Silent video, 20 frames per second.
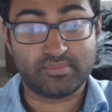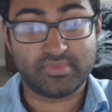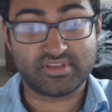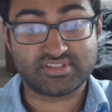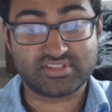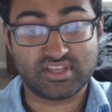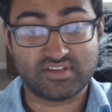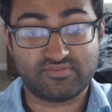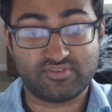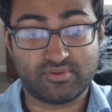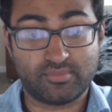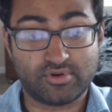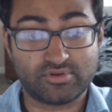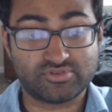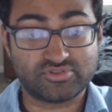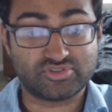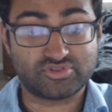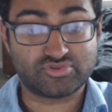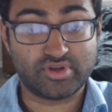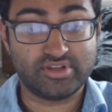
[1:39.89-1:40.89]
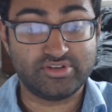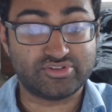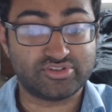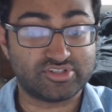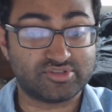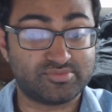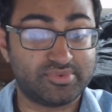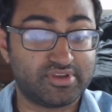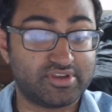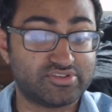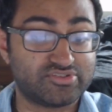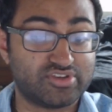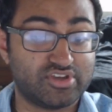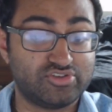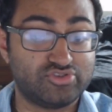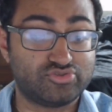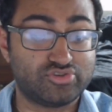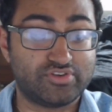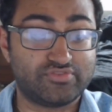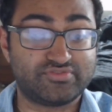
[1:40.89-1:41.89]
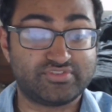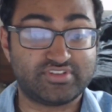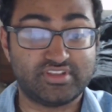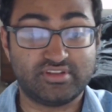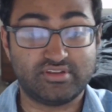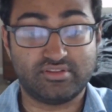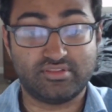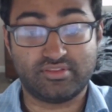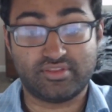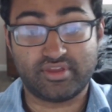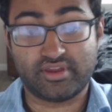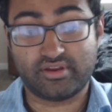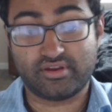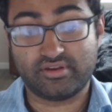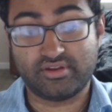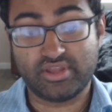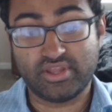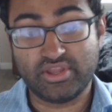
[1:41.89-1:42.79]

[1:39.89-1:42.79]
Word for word: myself among strangers because I drift here and there,